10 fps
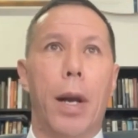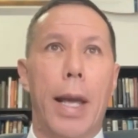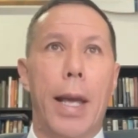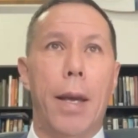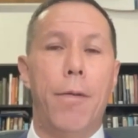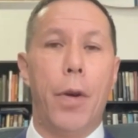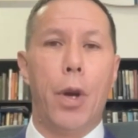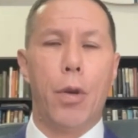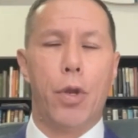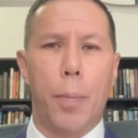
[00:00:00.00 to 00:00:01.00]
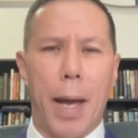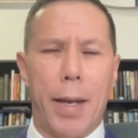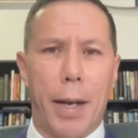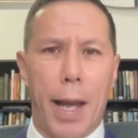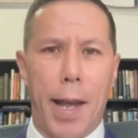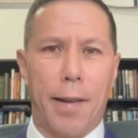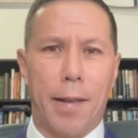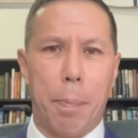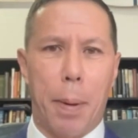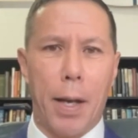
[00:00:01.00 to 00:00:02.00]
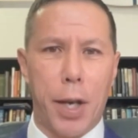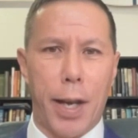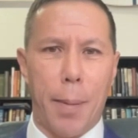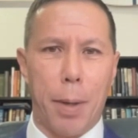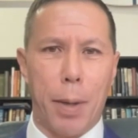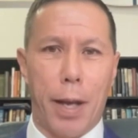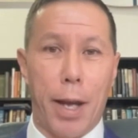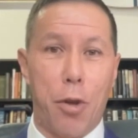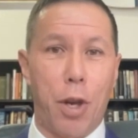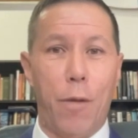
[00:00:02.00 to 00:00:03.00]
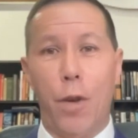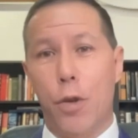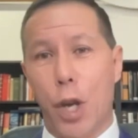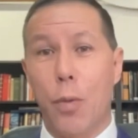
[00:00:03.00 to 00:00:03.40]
leave to make an ex parte application if you